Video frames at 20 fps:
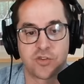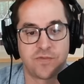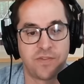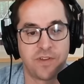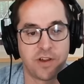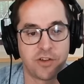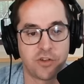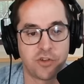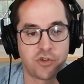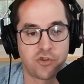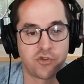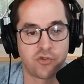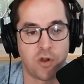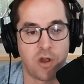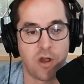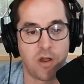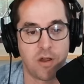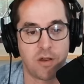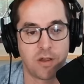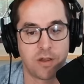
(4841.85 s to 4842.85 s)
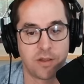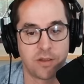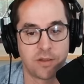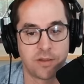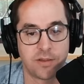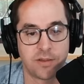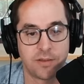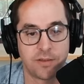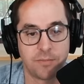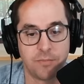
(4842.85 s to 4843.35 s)
very mm, strong.
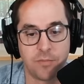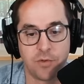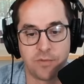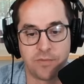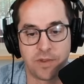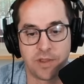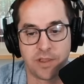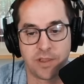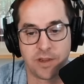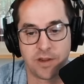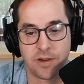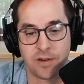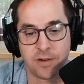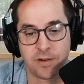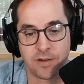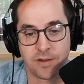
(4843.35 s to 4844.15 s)
That's a weak year. year.